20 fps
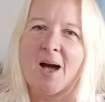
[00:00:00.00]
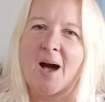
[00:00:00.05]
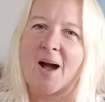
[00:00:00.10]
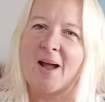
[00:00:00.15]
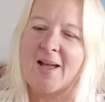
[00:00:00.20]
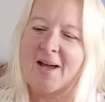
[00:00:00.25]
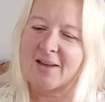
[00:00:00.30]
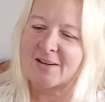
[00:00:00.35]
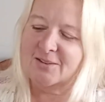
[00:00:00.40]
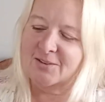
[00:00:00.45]
I
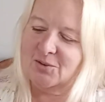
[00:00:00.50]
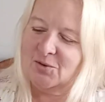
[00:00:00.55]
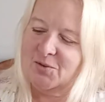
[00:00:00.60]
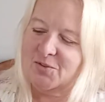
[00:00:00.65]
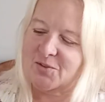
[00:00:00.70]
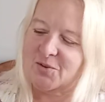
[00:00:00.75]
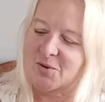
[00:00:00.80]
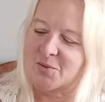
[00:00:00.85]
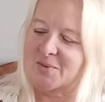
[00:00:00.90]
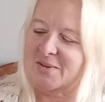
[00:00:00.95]
had a little
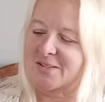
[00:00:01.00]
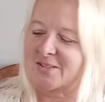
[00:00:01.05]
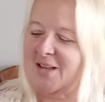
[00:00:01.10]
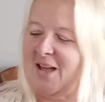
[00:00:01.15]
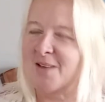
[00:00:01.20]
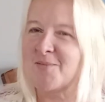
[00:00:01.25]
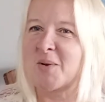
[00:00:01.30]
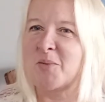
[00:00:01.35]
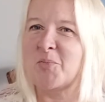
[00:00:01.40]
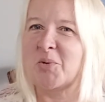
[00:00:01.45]
thermos. I
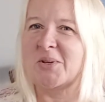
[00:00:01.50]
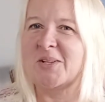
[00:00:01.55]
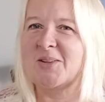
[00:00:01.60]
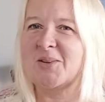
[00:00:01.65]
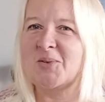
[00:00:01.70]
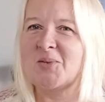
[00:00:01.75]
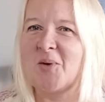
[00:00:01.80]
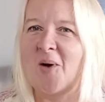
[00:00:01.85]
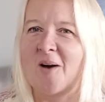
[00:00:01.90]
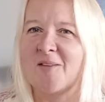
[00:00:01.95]
had my pretty
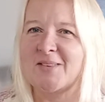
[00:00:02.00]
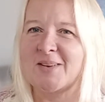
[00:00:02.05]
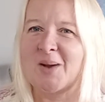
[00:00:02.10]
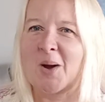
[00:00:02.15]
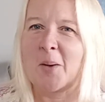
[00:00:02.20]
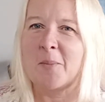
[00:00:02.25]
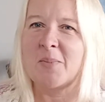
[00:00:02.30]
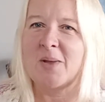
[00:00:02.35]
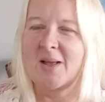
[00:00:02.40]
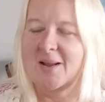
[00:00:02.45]
little coffee
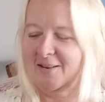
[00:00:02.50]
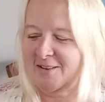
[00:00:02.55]
cup